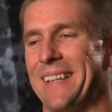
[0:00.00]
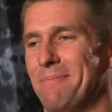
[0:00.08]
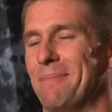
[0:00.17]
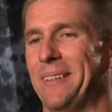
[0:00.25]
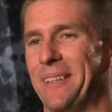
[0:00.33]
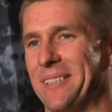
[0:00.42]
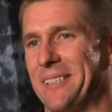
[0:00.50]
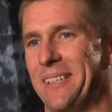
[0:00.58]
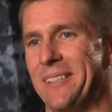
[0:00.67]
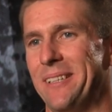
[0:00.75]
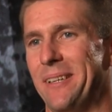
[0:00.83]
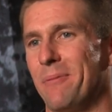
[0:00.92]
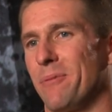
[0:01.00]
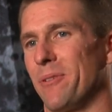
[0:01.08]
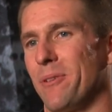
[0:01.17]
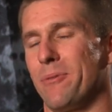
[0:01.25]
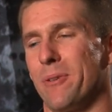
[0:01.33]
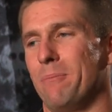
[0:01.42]
it looks good. And for,
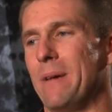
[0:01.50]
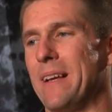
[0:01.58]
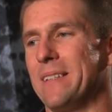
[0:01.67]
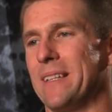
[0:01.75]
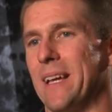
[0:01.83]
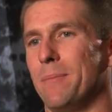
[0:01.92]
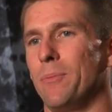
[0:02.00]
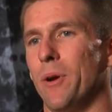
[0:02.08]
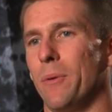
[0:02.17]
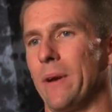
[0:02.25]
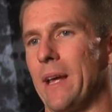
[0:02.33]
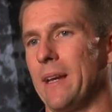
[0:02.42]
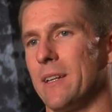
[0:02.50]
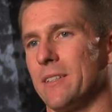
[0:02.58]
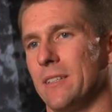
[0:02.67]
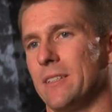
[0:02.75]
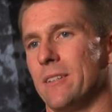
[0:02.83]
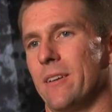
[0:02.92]
from my standpoint, when I
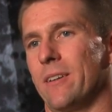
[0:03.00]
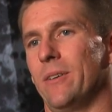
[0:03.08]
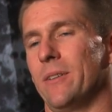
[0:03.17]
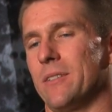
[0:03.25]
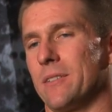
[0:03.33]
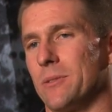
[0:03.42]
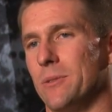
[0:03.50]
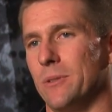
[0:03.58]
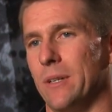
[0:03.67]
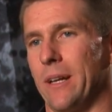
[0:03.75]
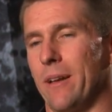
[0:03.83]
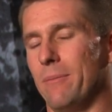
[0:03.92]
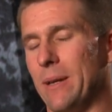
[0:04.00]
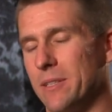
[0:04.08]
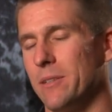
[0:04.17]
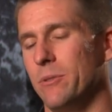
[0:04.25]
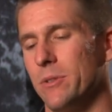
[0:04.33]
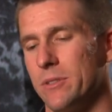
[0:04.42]
initially started going to school, like I've
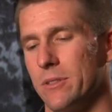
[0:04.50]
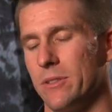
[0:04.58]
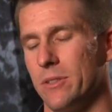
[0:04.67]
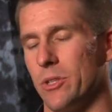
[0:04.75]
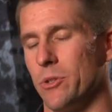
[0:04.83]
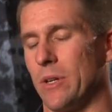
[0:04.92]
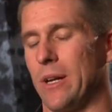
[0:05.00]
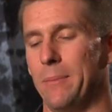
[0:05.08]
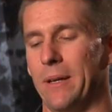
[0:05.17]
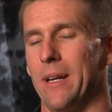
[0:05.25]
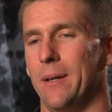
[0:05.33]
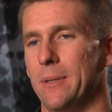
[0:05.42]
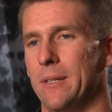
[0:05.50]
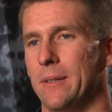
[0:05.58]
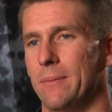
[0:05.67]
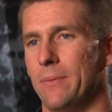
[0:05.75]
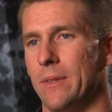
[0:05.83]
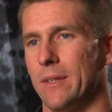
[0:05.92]
mentioned, this to try and become a,
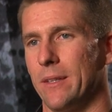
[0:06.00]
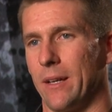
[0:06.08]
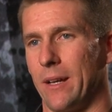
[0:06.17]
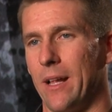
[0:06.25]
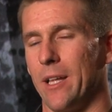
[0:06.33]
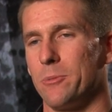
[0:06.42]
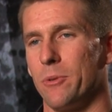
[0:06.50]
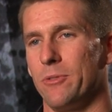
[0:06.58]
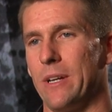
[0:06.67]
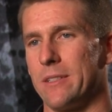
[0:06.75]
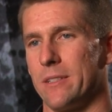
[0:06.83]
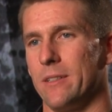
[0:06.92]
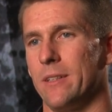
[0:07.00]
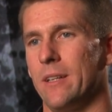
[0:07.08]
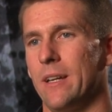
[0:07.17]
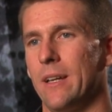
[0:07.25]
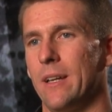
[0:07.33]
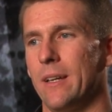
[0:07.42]
a college professor.
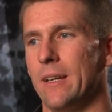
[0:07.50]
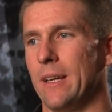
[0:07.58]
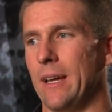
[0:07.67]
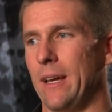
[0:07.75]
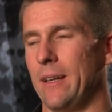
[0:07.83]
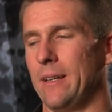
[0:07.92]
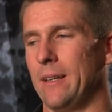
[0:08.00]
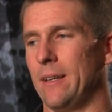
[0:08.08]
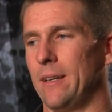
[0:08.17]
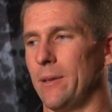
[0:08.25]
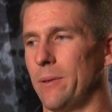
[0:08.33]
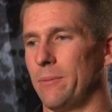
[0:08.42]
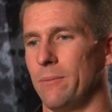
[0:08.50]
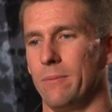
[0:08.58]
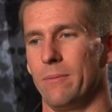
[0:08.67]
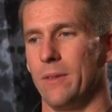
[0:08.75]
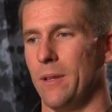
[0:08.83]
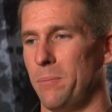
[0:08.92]
And uh,
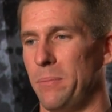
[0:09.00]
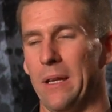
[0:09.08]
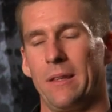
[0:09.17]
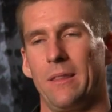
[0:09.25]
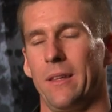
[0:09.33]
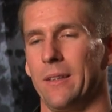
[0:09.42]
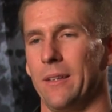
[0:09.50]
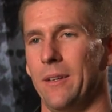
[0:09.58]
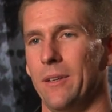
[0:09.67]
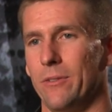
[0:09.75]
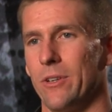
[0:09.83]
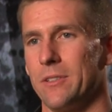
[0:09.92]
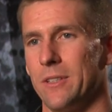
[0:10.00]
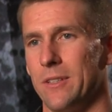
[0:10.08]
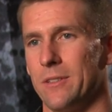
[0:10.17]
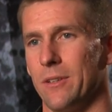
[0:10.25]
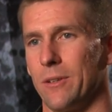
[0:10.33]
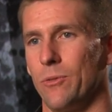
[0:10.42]
the big thing that
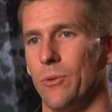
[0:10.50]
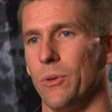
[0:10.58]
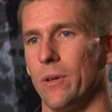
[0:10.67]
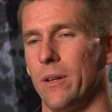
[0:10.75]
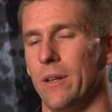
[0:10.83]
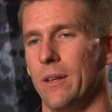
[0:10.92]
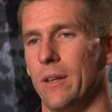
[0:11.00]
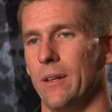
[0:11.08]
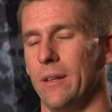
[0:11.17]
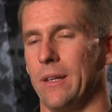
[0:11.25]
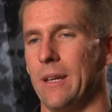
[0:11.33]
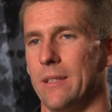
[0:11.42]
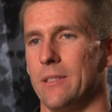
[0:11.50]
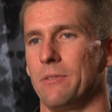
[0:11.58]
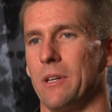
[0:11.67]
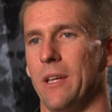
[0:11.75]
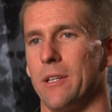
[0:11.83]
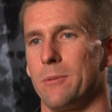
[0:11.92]
universities look for in, in the case of
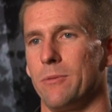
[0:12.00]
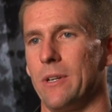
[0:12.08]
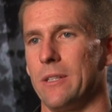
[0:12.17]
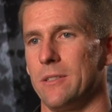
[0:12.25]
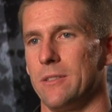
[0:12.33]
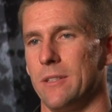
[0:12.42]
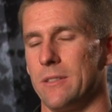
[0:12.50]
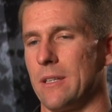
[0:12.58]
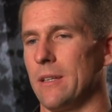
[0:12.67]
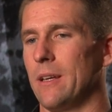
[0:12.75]
college professors is